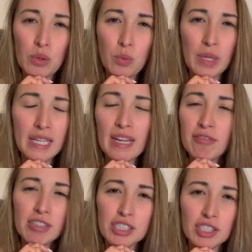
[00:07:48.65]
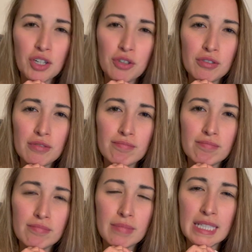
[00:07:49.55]
We never showed
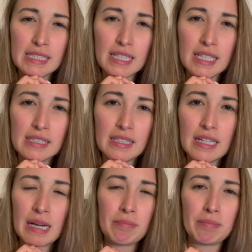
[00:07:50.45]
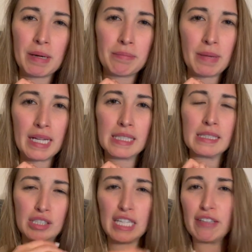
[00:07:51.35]
my son ANPANMAN
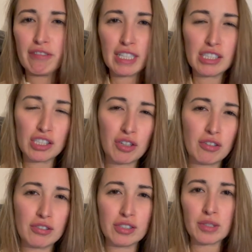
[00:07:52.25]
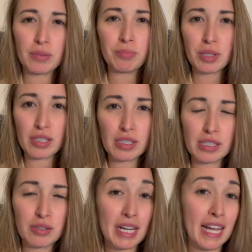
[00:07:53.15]
TV shows or
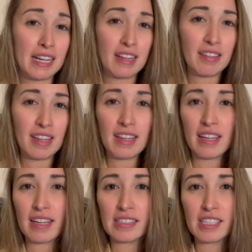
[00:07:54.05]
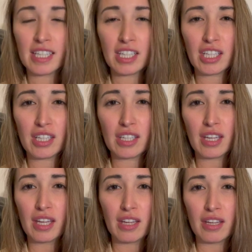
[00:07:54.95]
books or anything, and
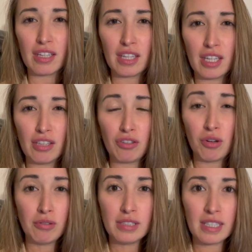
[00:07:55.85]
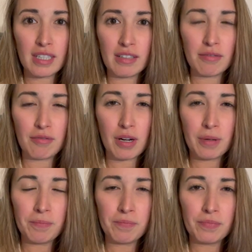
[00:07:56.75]
he knows it
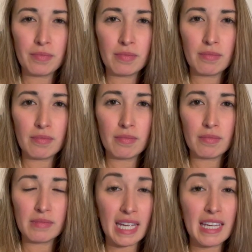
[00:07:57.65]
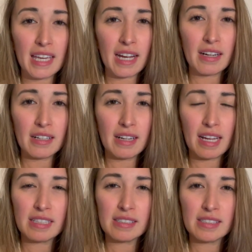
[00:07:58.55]
from daycare,
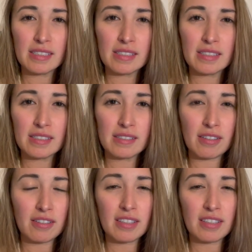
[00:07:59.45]
and all the